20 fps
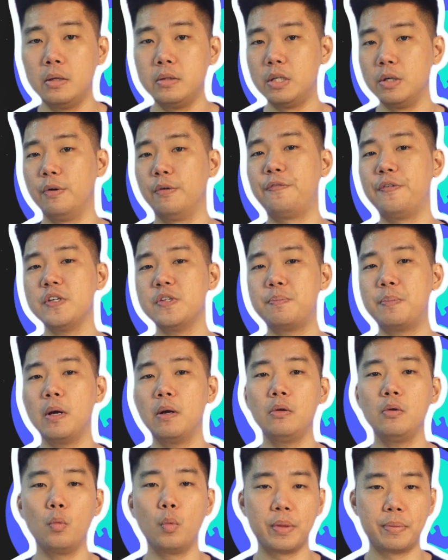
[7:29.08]
They were first
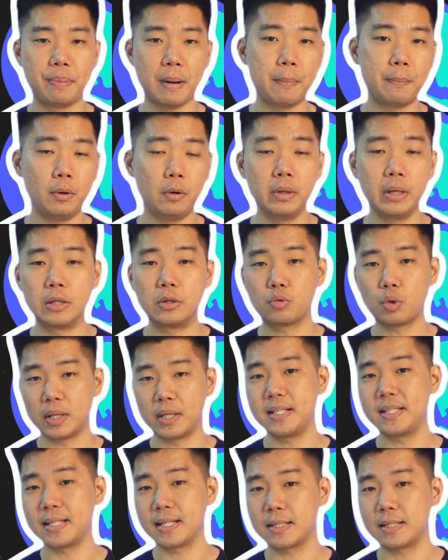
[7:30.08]
built with Bubble in
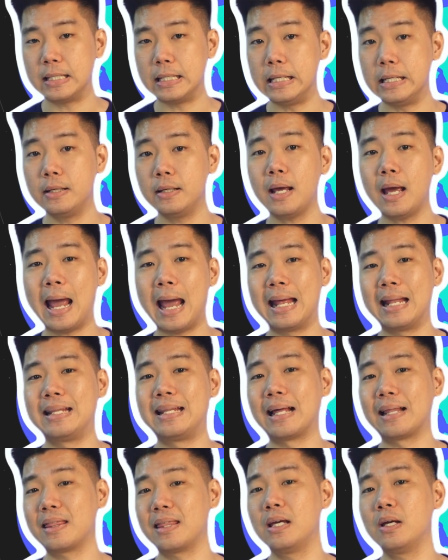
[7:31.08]
2016 and
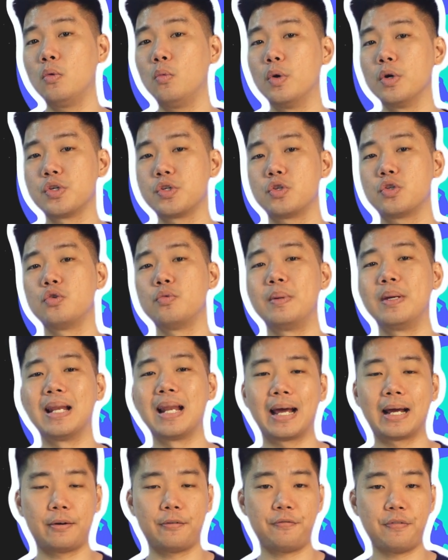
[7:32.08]
their thing was to be
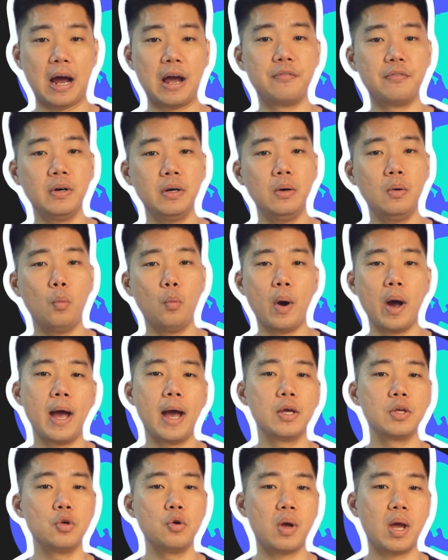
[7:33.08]
like Fiverr
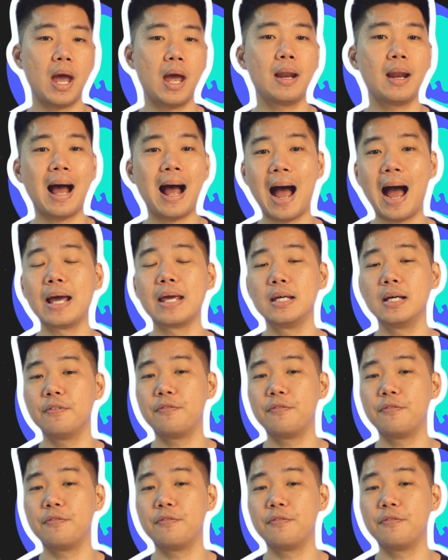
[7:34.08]
where you can hire